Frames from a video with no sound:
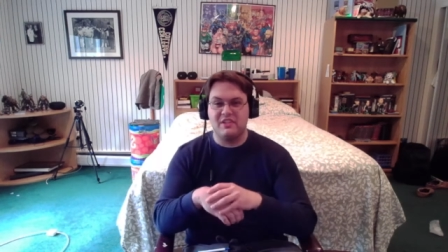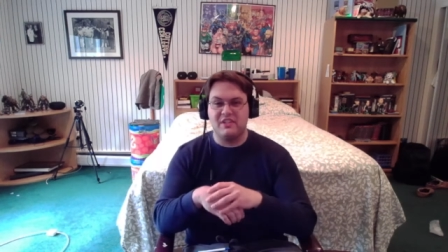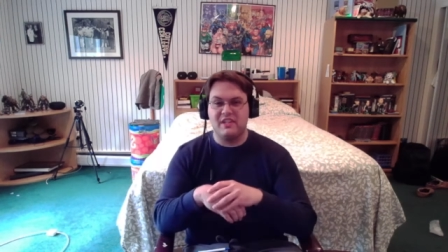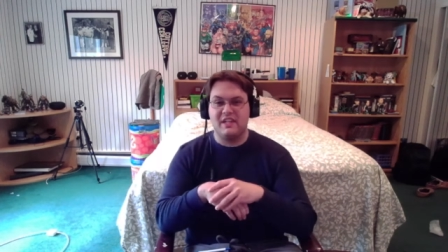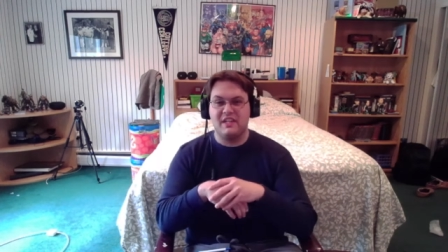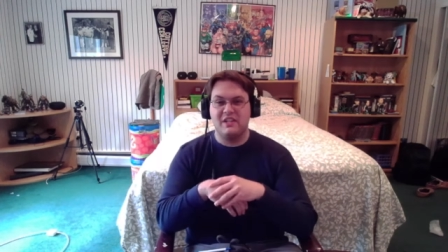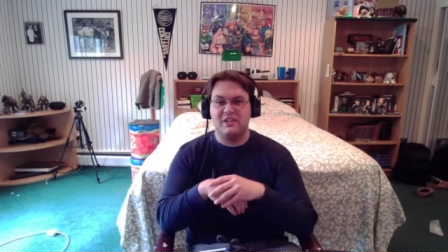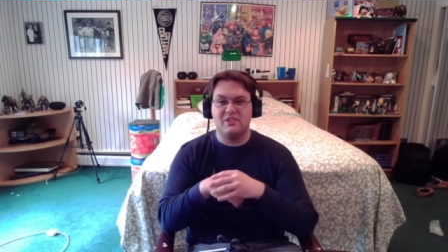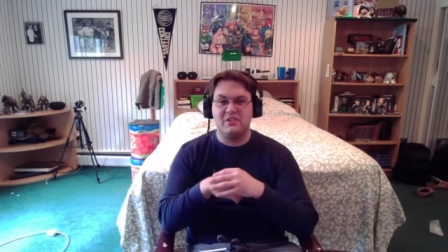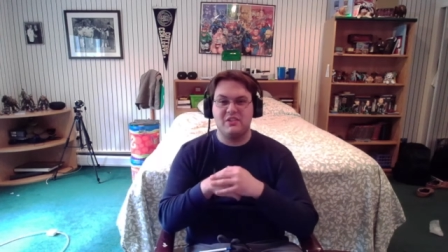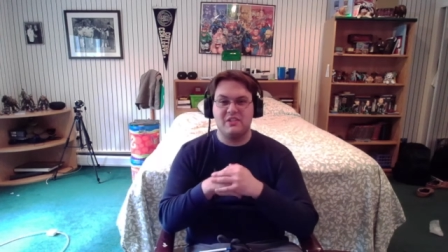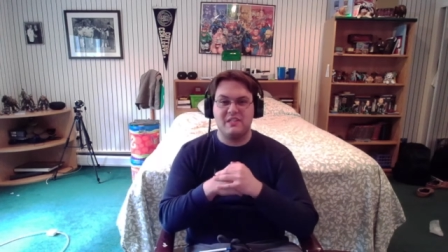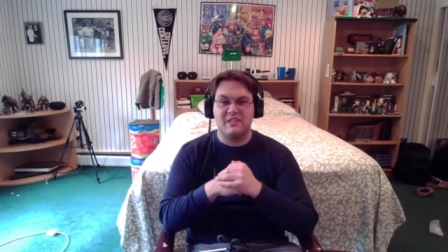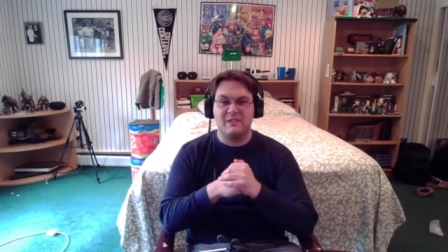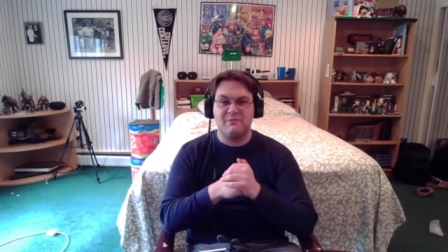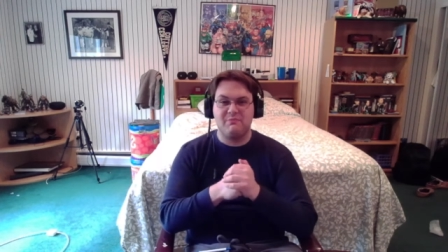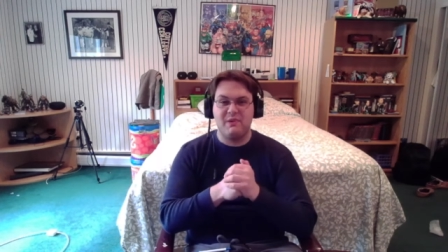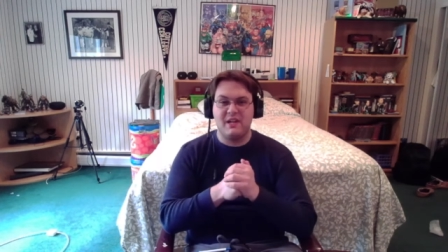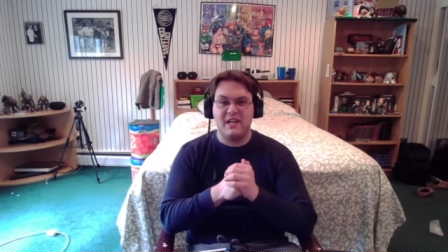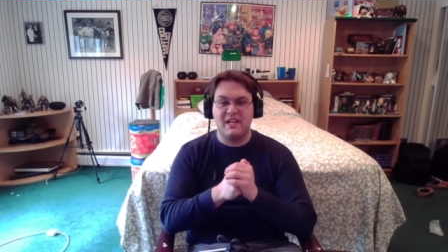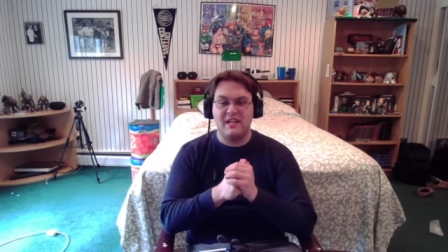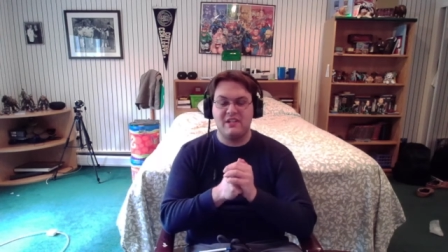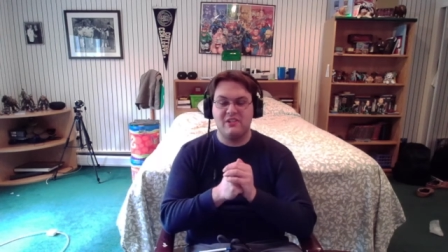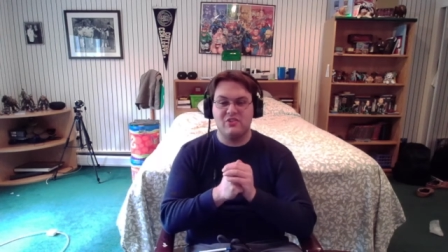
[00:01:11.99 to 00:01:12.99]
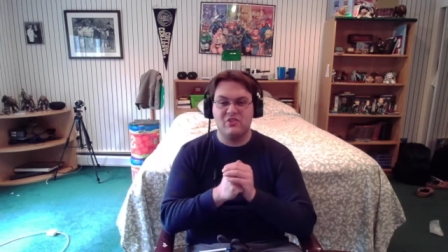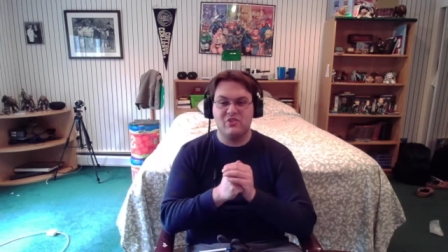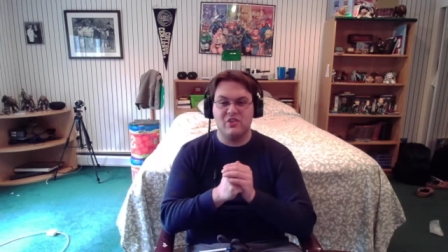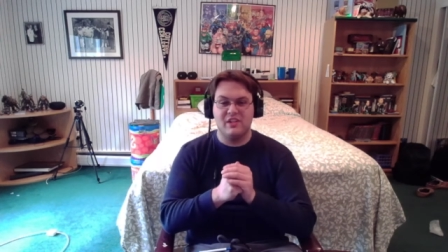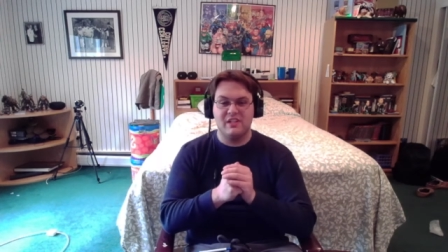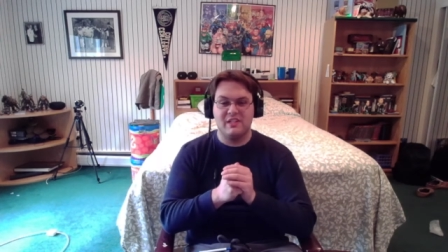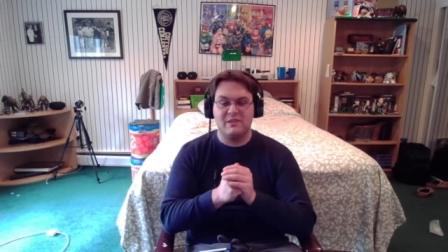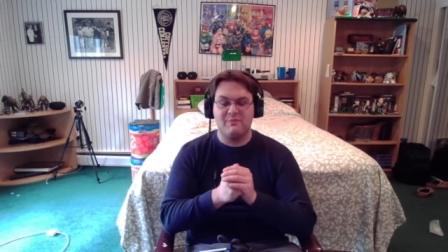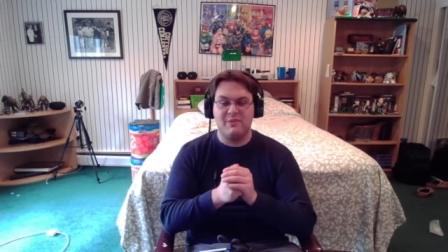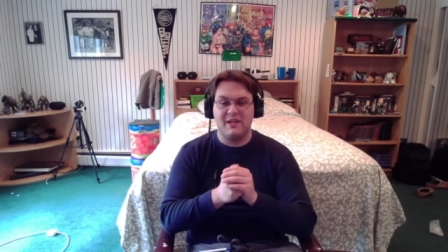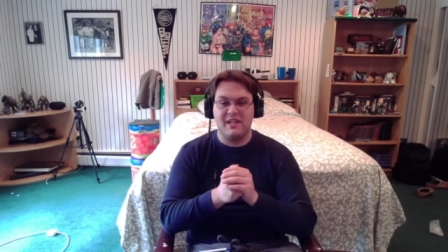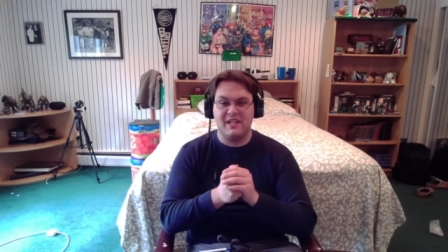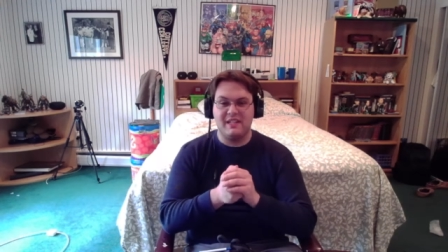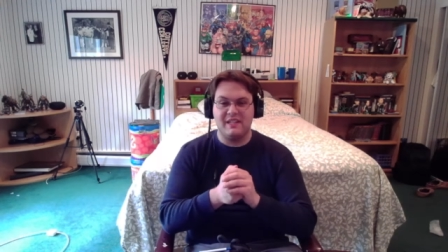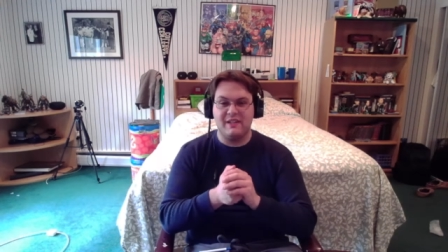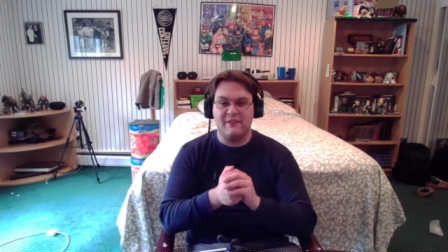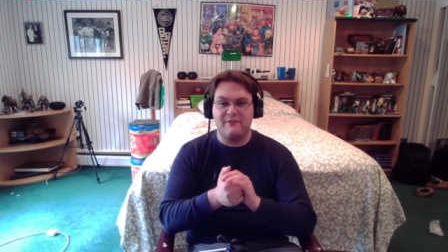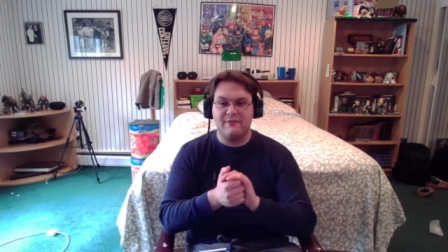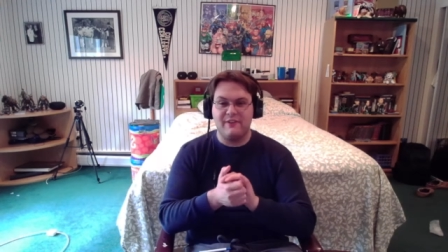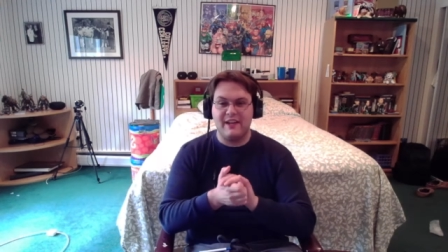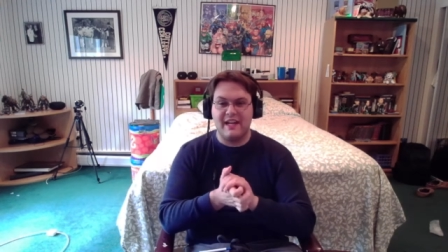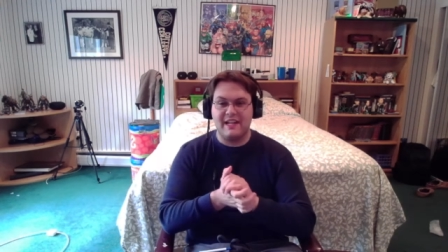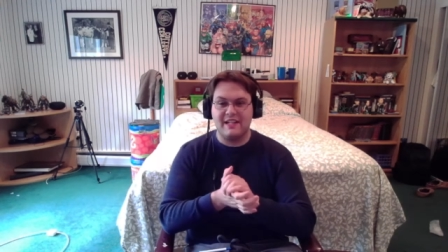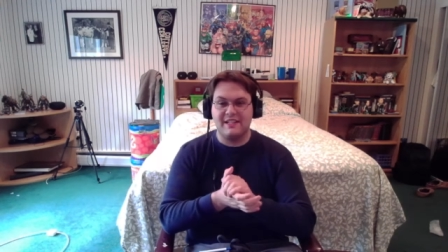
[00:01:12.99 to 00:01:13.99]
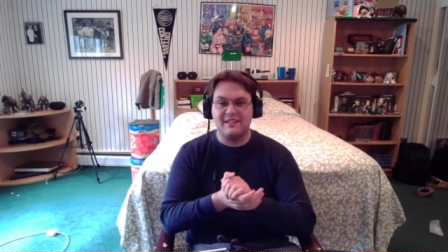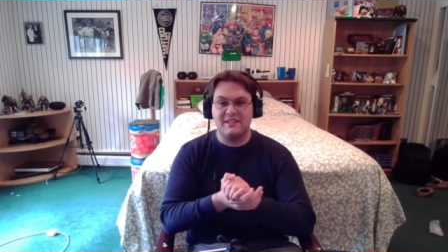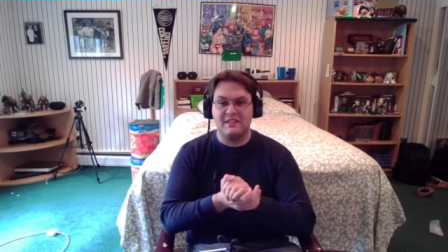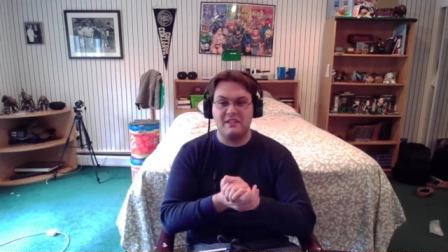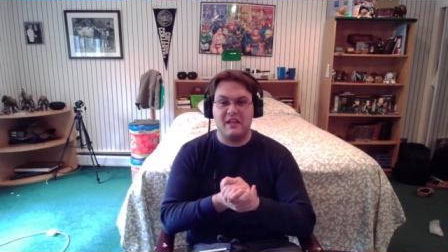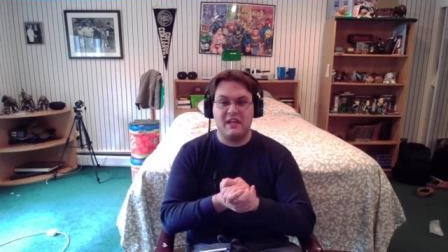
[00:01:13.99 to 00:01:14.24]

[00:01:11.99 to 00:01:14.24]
thing and just spinning the facts.